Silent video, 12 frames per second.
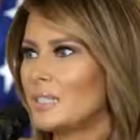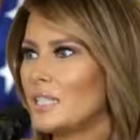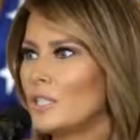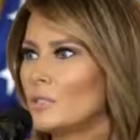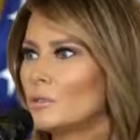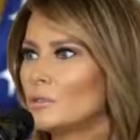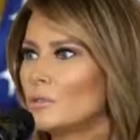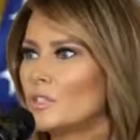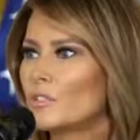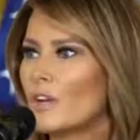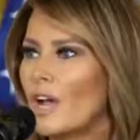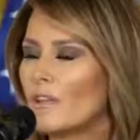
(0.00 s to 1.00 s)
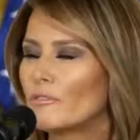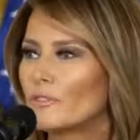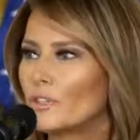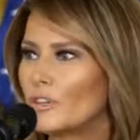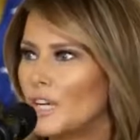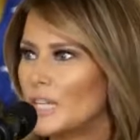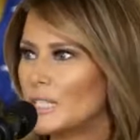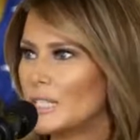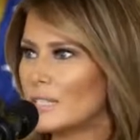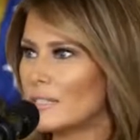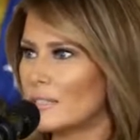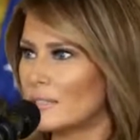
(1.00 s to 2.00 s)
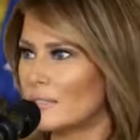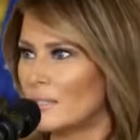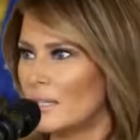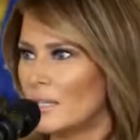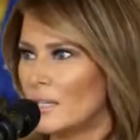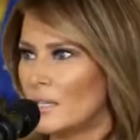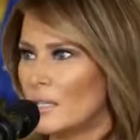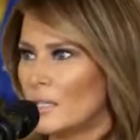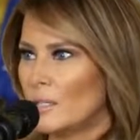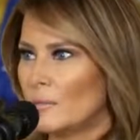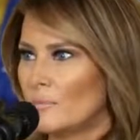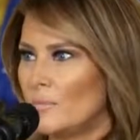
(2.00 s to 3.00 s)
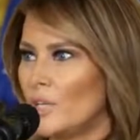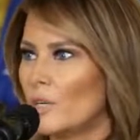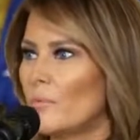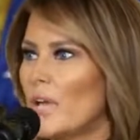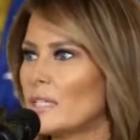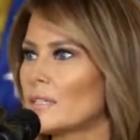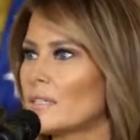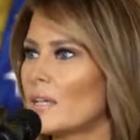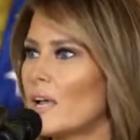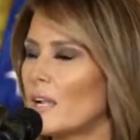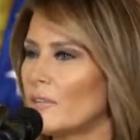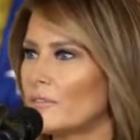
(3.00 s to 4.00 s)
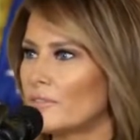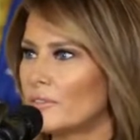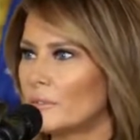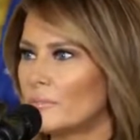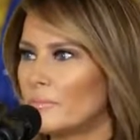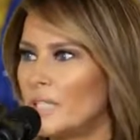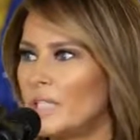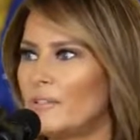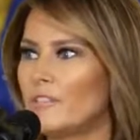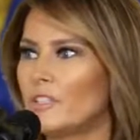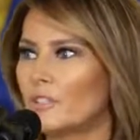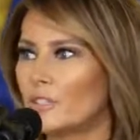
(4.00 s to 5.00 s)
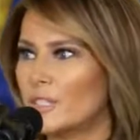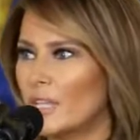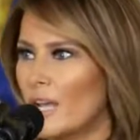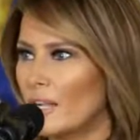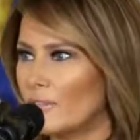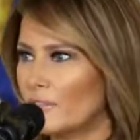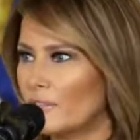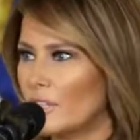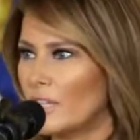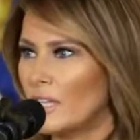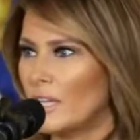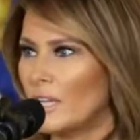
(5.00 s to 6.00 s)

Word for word: continue to strive for greatness. Be your best self believe in yourself,